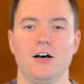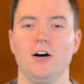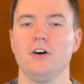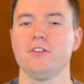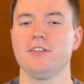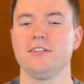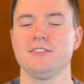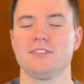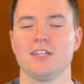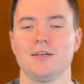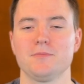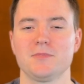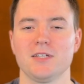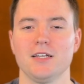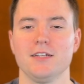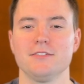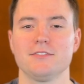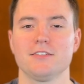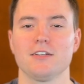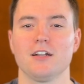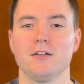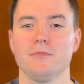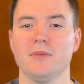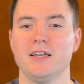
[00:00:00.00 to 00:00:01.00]
All these
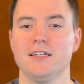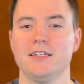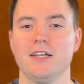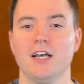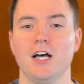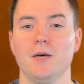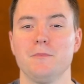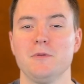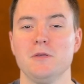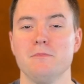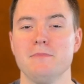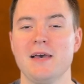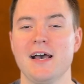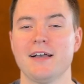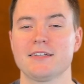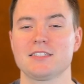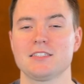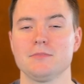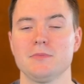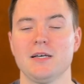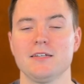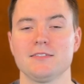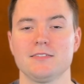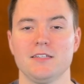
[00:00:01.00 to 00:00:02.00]
updates are made to help you
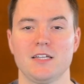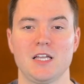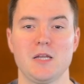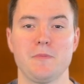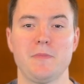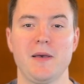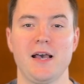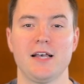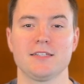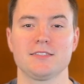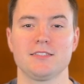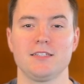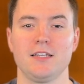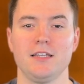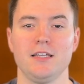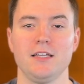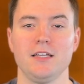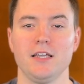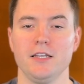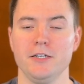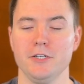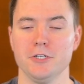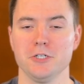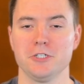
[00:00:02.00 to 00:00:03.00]
maximize the capacity
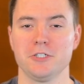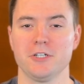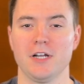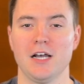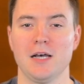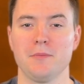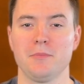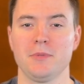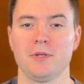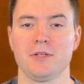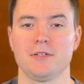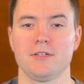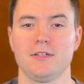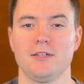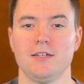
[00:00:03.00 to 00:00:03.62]
in your shop.